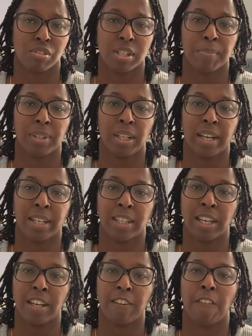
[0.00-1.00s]
or something like
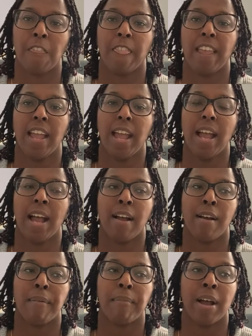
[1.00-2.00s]
that.
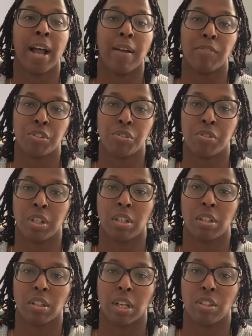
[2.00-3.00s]
I was
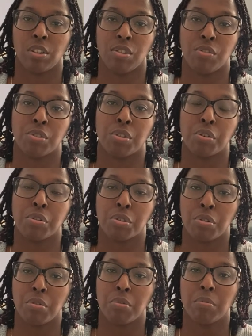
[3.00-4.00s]
use those
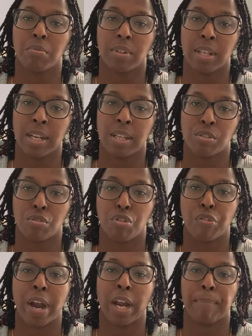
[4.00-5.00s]
2 things to
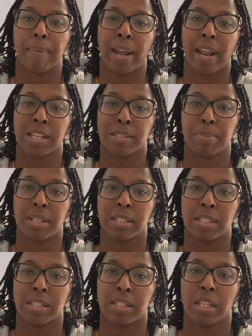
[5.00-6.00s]
track my
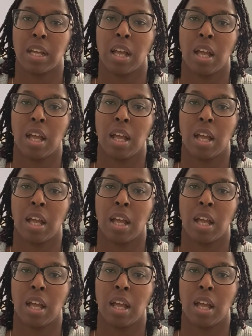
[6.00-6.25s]
expenses.